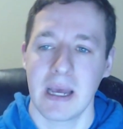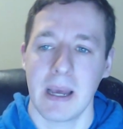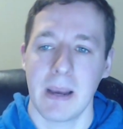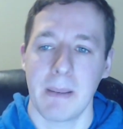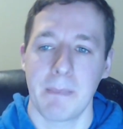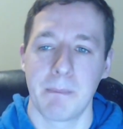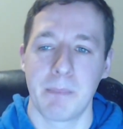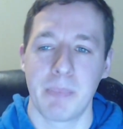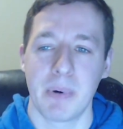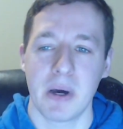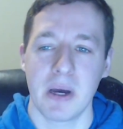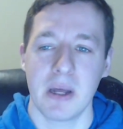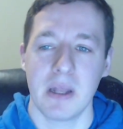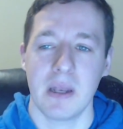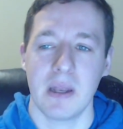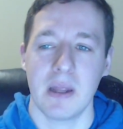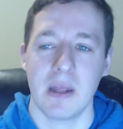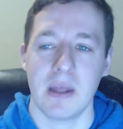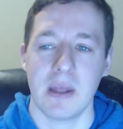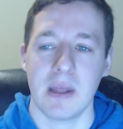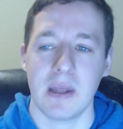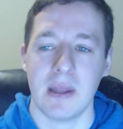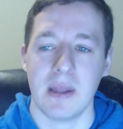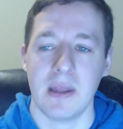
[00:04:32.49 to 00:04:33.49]
But
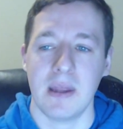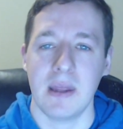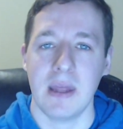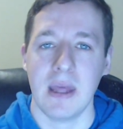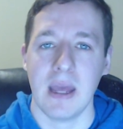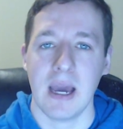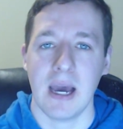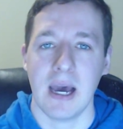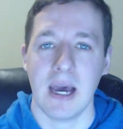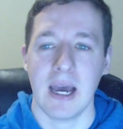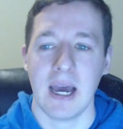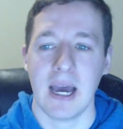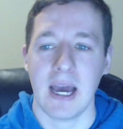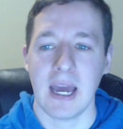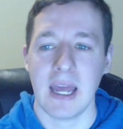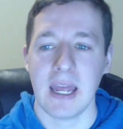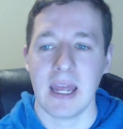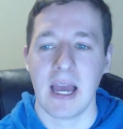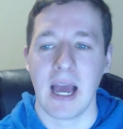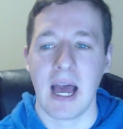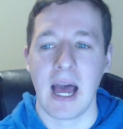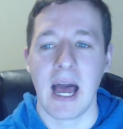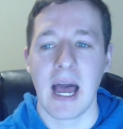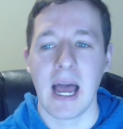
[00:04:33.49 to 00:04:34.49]
yeah, I
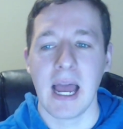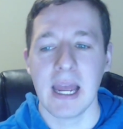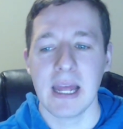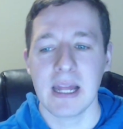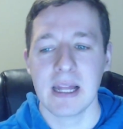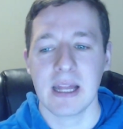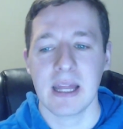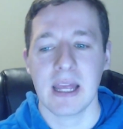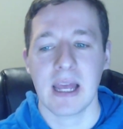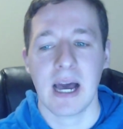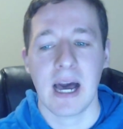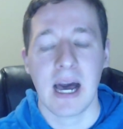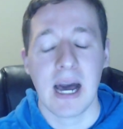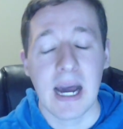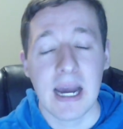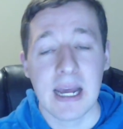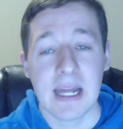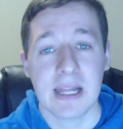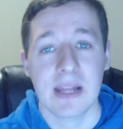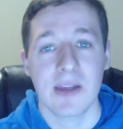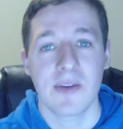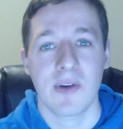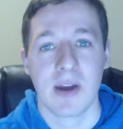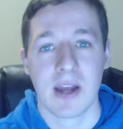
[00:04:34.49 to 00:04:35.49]
highly,
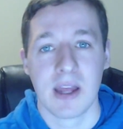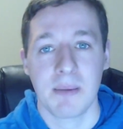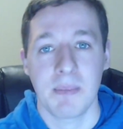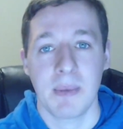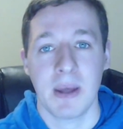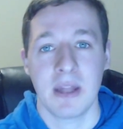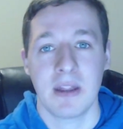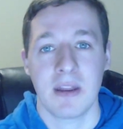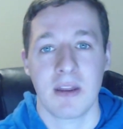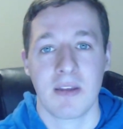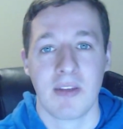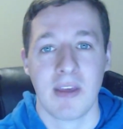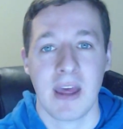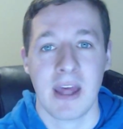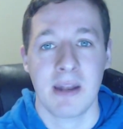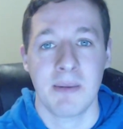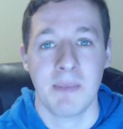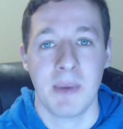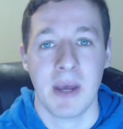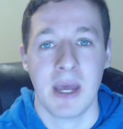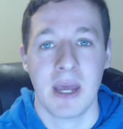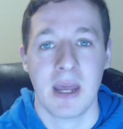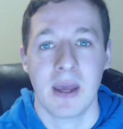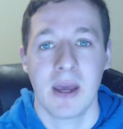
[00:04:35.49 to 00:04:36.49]
highly recommend this
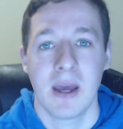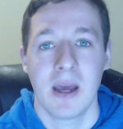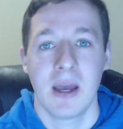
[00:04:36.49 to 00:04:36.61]
anime.